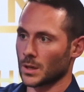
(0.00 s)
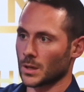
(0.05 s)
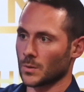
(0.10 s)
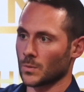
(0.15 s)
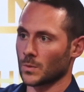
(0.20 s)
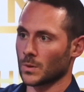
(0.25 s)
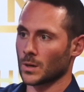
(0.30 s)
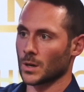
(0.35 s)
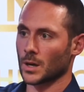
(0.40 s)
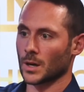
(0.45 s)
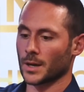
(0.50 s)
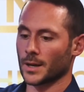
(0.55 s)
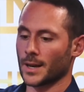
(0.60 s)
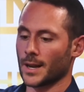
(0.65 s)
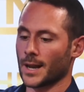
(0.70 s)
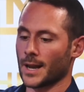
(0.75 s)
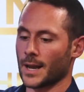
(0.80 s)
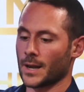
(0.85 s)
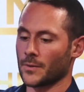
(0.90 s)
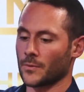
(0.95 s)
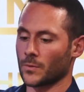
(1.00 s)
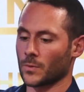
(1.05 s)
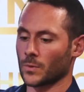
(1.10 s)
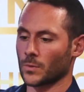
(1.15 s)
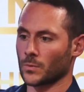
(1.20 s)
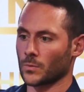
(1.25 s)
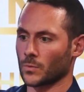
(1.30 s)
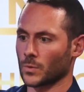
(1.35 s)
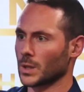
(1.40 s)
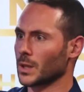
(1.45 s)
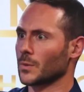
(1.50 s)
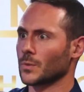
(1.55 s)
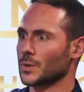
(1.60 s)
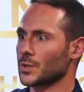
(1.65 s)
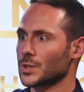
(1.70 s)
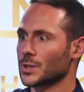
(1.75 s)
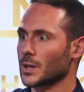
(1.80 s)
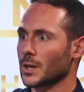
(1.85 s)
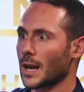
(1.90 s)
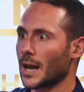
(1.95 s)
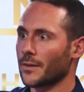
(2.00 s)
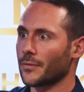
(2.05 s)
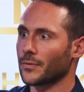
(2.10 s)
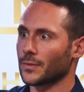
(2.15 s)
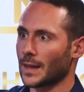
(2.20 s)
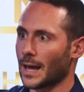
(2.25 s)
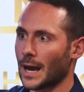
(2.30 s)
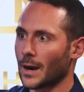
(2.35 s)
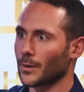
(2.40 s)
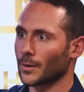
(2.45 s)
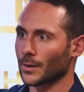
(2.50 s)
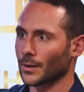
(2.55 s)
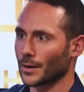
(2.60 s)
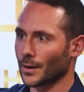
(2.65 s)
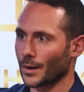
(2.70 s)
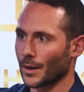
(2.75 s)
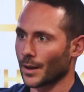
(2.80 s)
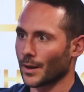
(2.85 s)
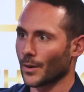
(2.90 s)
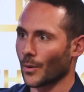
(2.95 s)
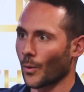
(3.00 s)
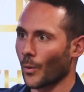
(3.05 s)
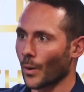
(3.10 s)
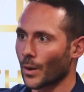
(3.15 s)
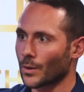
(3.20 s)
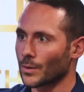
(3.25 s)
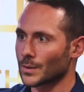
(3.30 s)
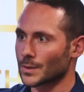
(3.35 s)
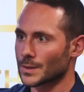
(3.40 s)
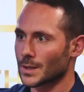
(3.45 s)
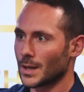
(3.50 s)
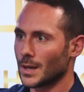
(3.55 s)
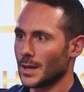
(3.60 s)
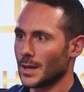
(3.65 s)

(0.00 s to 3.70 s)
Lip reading: and we're just going to have flour and oils.